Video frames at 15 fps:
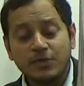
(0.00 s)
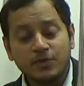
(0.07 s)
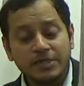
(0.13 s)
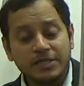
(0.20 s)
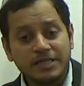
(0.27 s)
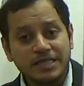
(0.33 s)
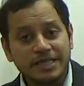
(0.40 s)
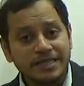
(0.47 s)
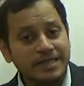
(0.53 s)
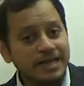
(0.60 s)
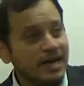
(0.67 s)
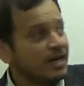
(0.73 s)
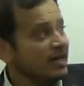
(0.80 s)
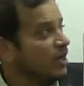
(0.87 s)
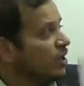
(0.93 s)
you will see
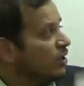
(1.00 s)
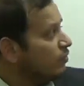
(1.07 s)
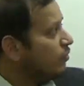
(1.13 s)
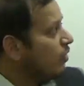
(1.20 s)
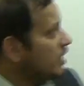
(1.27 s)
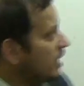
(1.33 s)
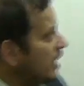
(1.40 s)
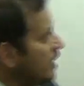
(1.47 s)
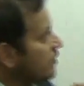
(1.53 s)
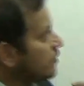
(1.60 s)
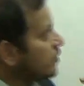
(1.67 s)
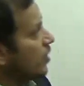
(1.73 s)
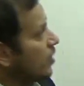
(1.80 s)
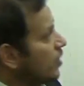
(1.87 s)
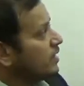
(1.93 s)
that what I
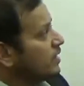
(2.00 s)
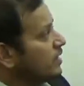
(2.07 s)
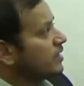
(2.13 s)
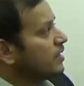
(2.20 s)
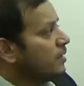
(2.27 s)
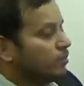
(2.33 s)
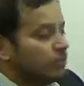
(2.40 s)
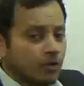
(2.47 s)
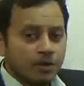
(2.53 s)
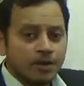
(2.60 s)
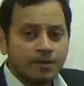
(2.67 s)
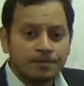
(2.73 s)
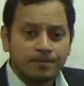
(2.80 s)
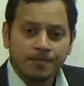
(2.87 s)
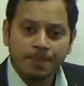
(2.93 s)
have drawn in the board.
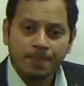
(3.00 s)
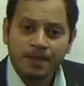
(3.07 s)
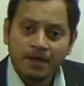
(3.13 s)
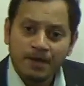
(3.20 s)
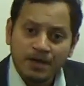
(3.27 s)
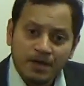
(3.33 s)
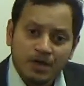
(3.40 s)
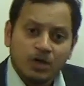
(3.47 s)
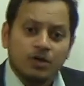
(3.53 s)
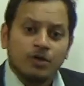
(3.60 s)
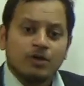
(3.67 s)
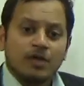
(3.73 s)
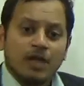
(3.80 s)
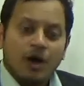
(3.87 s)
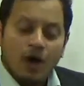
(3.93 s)

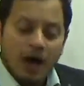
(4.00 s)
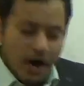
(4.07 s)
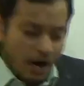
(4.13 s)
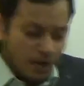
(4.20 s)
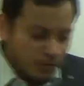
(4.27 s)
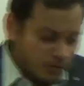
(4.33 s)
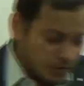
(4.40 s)
Now, how